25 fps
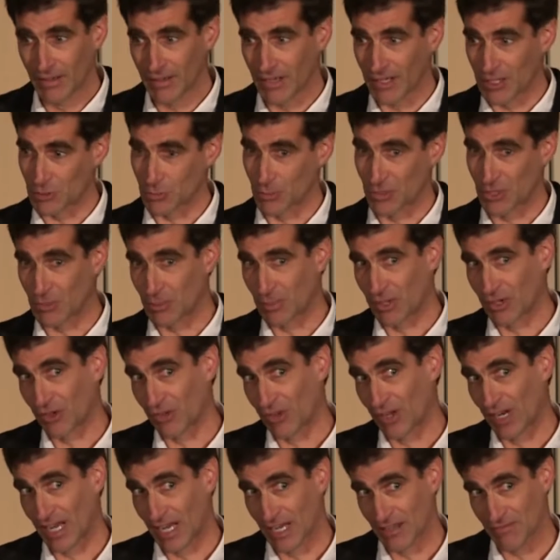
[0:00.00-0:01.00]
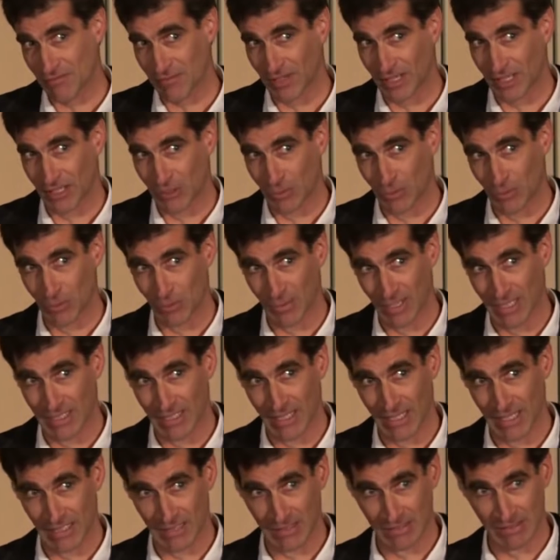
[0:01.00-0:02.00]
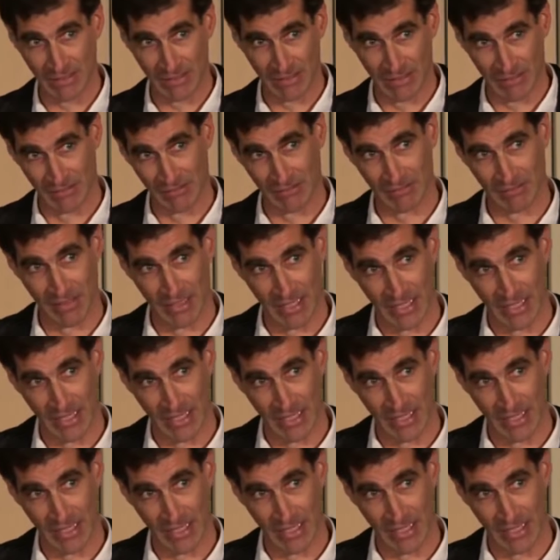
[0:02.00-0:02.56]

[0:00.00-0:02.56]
And it's much better that I find it with my tests than